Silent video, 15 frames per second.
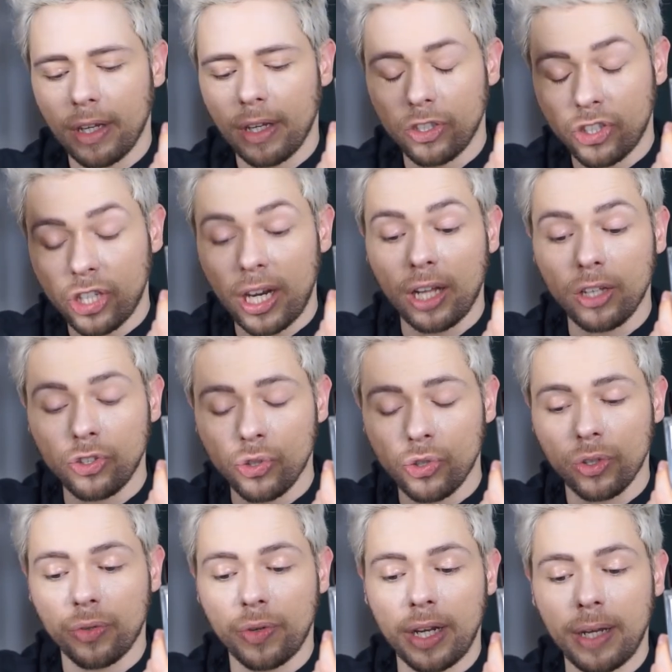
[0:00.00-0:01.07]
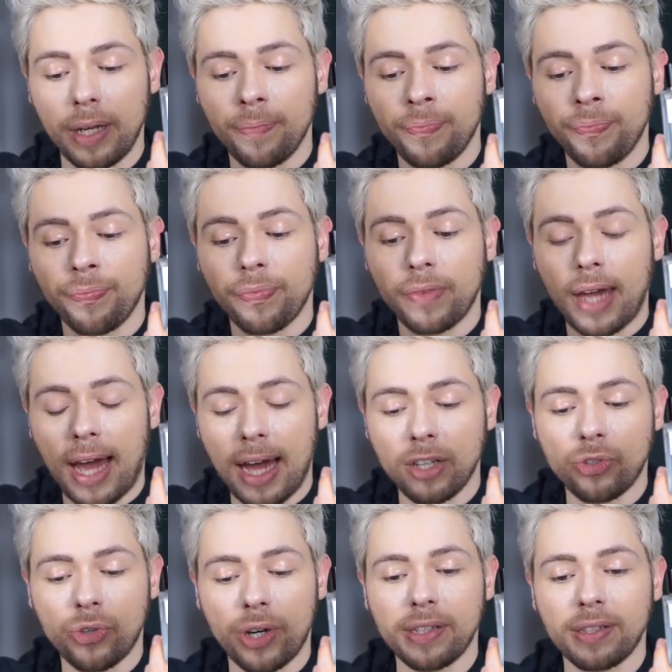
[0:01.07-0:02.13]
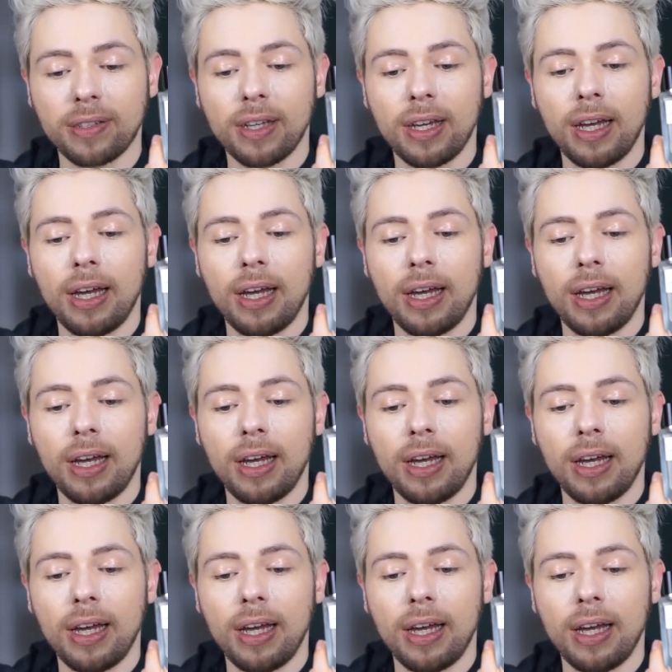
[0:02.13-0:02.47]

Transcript: Chanel jewelry address,